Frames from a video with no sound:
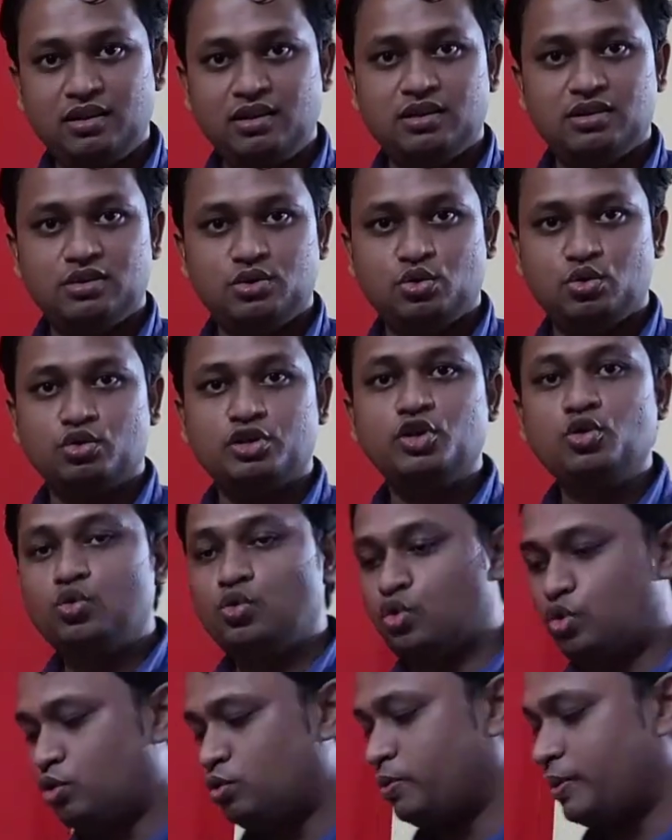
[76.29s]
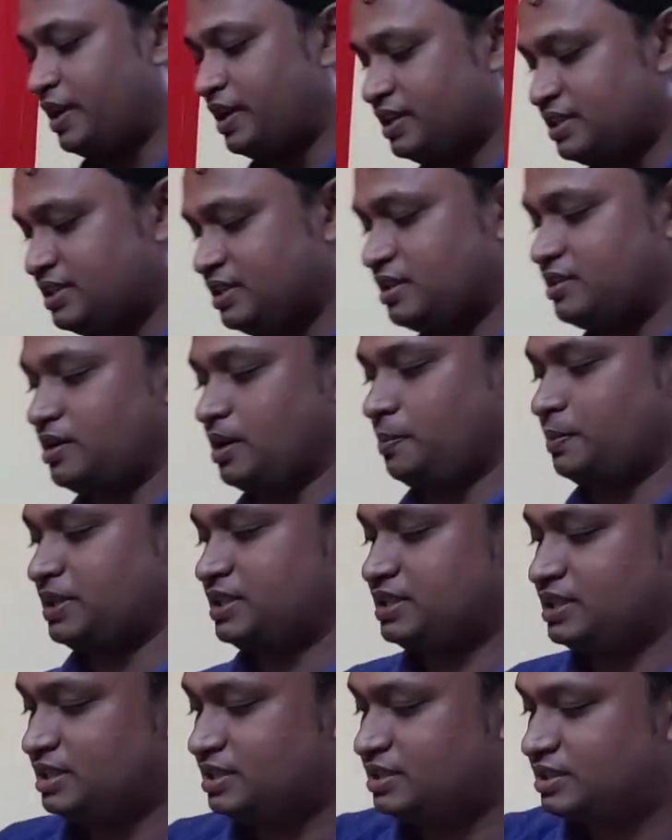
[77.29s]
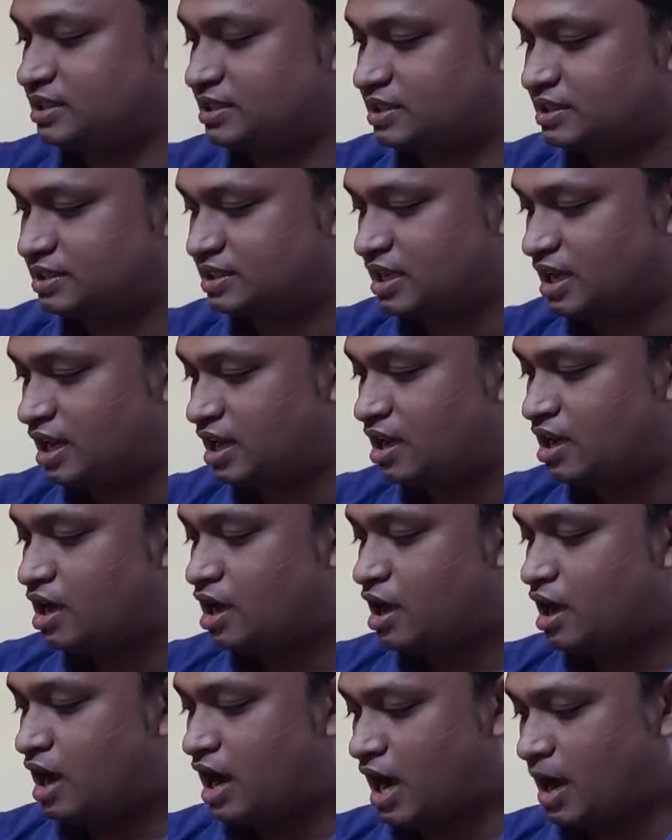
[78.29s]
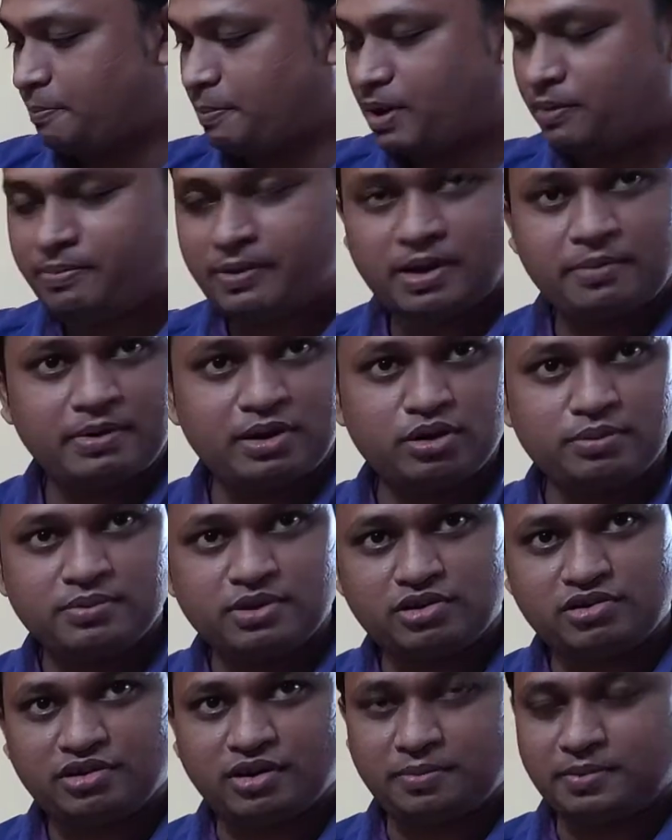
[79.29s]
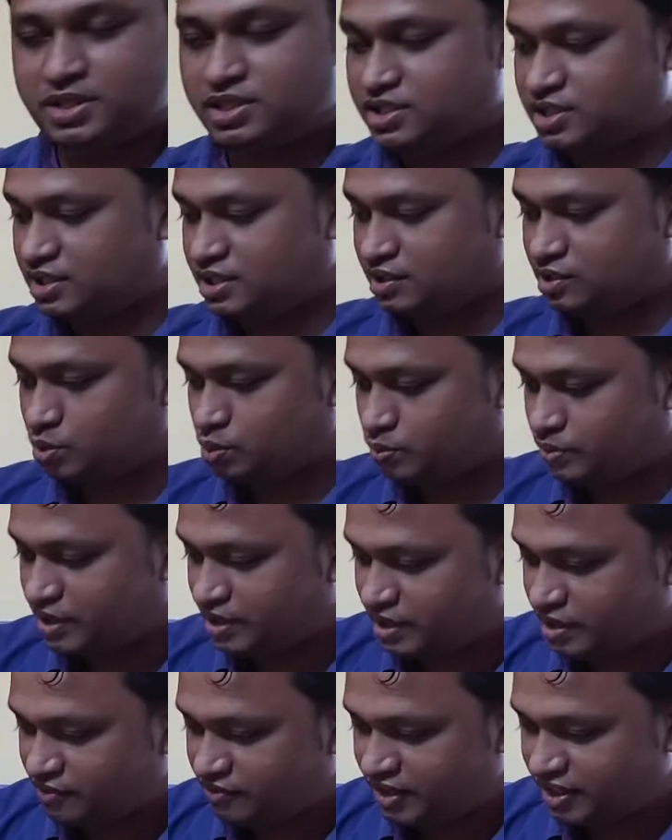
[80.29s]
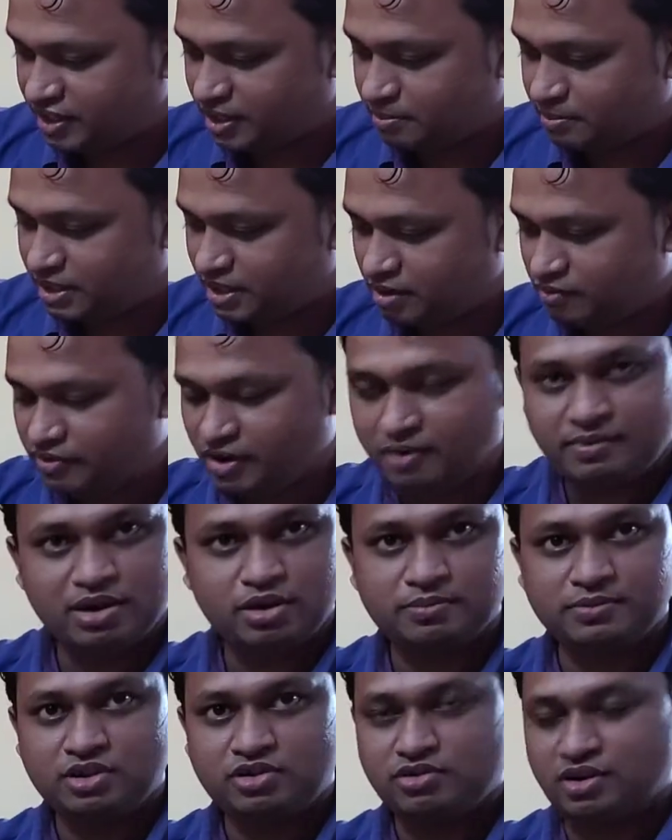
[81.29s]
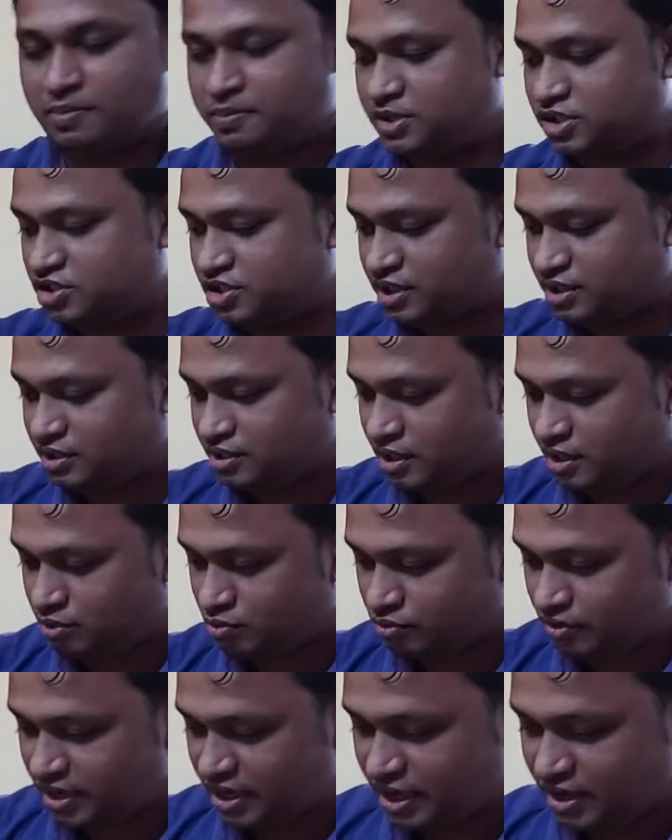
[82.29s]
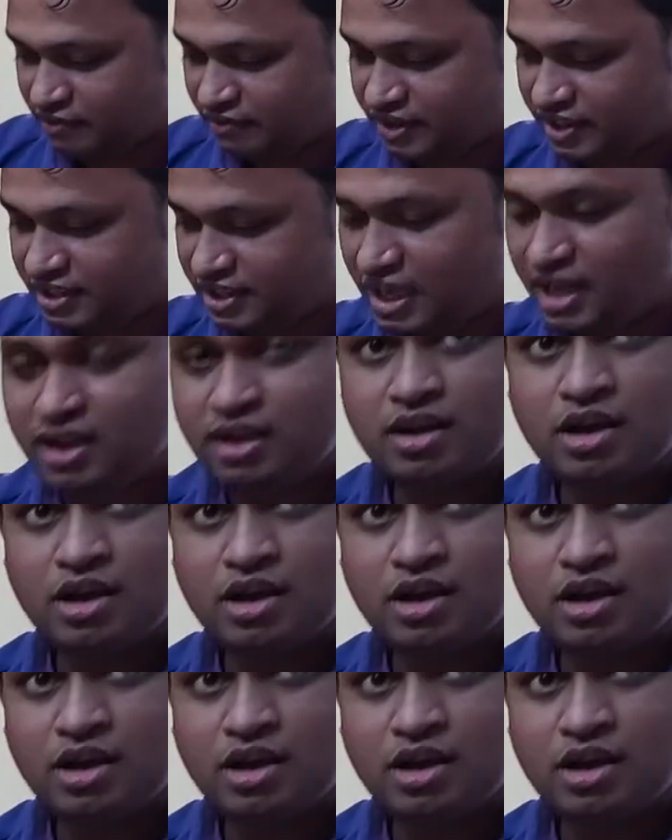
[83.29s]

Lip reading: So you know where is the trapezius. This is the upper fiber of the trapezius. We are having the middle fiber of the trapezius, and we are having the